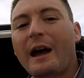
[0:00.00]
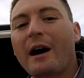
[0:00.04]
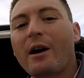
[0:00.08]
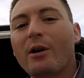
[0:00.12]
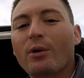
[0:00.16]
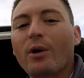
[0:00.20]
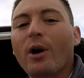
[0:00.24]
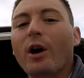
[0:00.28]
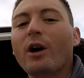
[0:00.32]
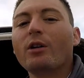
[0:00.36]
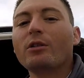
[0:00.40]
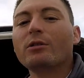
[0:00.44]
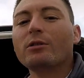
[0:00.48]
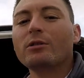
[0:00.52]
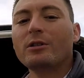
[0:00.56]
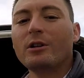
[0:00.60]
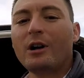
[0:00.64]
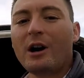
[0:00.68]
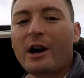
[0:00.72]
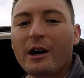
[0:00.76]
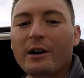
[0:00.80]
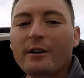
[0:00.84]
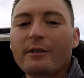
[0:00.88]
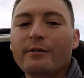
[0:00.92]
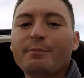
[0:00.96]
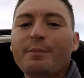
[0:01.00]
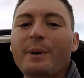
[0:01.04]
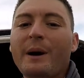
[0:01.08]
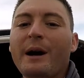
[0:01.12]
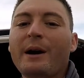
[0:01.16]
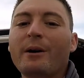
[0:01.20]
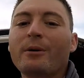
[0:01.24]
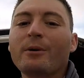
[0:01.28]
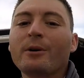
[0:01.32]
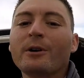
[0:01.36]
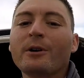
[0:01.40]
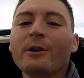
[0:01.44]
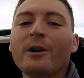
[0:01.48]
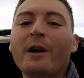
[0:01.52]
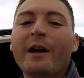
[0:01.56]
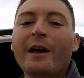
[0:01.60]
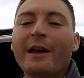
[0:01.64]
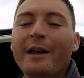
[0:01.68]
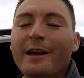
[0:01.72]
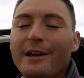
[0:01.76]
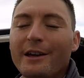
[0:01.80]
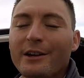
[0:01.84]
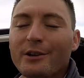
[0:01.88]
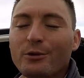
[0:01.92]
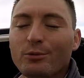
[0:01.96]
out a lot of power.
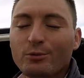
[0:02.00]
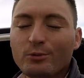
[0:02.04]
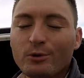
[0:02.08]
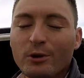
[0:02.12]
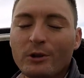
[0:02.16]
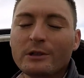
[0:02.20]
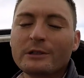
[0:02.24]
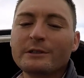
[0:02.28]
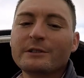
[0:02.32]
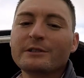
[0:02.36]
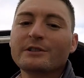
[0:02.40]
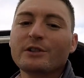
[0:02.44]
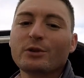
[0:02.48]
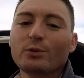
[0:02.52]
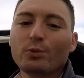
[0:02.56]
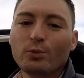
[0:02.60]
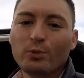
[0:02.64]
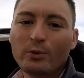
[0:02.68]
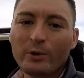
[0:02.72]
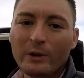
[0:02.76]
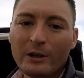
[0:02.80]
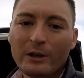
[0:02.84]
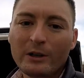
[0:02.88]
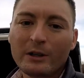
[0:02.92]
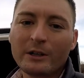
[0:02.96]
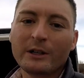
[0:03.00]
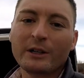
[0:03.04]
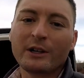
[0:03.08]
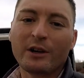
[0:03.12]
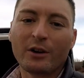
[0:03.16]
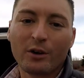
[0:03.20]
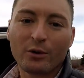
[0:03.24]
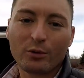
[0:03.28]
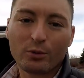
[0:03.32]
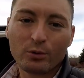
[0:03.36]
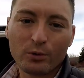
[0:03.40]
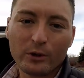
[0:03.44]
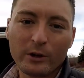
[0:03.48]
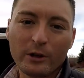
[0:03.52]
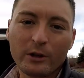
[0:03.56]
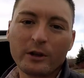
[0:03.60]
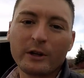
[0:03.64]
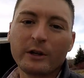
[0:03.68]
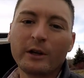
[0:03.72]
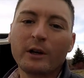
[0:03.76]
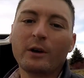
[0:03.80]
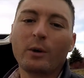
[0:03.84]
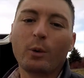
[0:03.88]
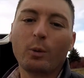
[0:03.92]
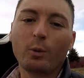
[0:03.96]
It runs really,
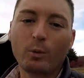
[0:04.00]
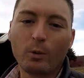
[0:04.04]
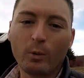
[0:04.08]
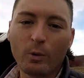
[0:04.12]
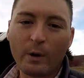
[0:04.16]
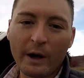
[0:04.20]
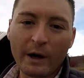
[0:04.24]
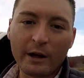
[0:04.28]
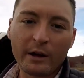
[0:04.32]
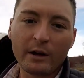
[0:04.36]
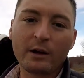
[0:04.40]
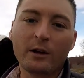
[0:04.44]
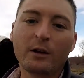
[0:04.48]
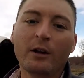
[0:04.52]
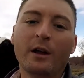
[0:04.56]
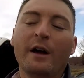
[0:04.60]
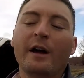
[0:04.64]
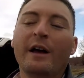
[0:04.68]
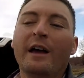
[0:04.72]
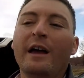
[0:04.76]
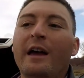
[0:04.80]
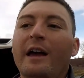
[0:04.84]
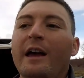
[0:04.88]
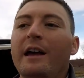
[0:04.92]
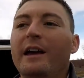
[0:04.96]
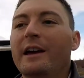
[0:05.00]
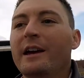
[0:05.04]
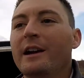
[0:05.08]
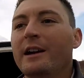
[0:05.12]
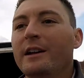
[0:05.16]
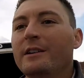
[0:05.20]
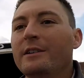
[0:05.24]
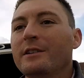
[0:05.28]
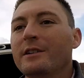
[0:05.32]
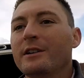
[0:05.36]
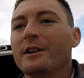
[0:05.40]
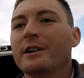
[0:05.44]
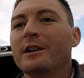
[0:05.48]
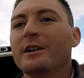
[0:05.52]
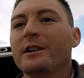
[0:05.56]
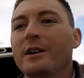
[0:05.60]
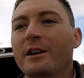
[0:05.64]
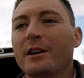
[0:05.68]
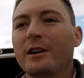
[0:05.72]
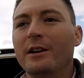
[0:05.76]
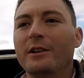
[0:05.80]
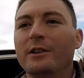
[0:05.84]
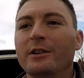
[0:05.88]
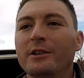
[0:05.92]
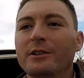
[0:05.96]
really well. And
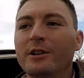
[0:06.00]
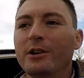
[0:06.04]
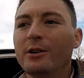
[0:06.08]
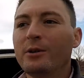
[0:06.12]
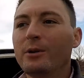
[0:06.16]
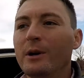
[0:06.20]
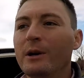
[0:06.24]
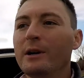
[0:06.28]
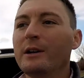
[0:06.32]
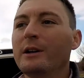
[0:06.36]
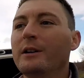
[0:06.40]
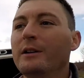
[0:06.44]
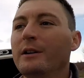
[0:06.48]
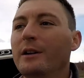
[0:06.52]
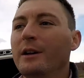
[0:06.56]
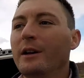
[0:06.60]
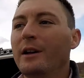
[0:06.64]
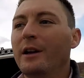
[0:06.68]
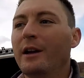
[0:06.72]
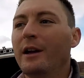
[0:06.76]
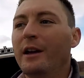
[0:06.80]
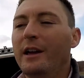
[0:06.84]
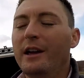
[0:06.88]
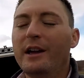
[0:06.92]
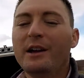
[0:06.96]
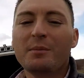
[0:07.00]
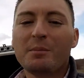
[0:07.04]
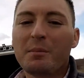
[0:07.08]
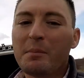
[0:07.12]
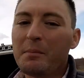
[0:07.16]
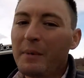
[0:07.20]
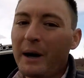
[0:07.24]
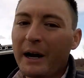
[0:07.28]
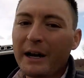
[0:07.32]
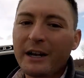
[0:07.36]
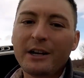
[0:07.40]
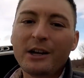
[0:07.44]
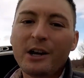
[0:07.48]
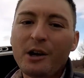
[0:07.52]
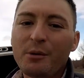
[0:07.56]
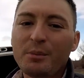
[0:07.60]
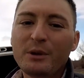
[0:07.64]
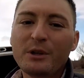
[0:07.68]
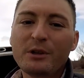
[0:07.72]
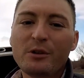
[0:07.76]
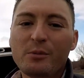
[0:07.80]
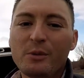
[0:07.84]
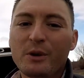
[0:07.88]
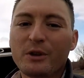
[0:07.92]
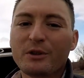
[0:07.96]
you know what? It might not
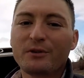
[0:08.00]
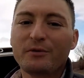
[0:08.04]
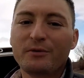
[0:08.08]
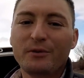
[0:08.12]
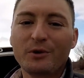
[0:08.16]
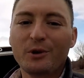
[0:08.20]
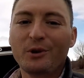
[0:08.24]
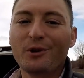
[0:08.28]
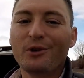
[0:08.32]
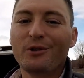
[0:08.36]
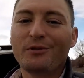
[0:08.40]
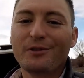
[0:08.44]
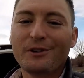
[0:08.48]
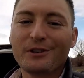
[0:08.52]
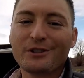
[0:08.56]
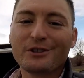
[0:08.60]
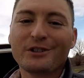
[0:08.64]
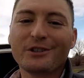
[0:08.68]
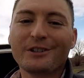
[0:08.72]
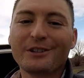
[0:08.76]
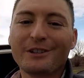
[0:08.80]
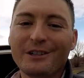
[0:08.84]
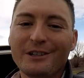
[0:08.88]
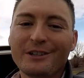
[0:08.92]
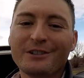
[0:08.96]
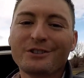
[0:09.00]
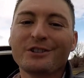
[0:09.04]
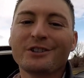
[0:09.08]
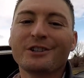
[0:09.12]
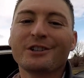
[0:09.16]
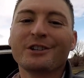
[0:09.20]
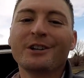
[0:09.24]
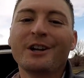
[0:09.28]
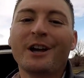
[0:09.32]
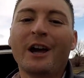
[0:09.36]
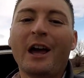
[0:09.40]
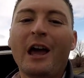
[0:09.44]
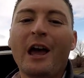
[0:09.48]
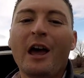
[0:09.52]
be the most fuel efficient engine,